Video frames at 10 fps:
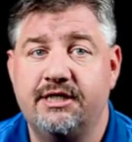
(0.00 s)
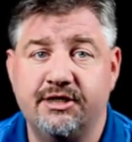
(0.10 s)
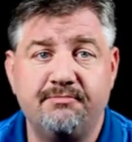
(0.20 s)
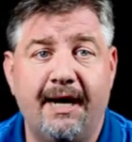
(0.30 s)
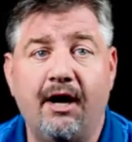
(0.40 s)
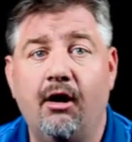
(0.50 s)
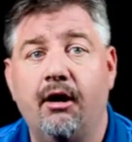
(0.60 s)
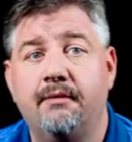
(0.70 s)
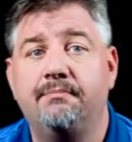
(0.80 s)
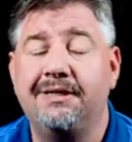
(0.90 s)
here's my
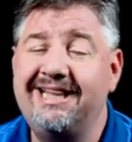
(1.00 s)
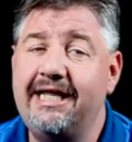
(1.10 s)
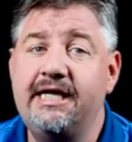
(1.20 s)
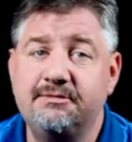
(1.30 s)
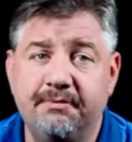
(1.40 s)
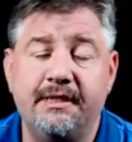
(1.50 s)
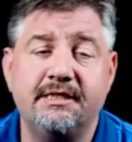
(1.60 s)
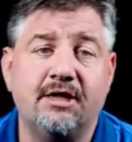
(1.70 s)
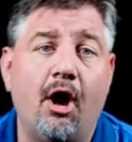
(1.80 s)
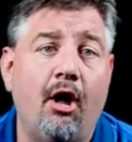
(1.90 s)
card. Please,
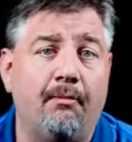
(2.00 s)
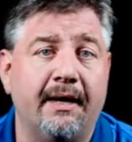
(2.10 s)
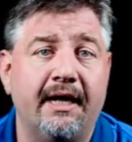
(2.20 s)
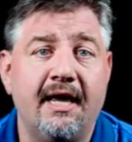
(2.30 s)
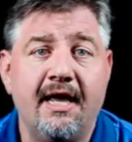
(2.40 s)
please call me.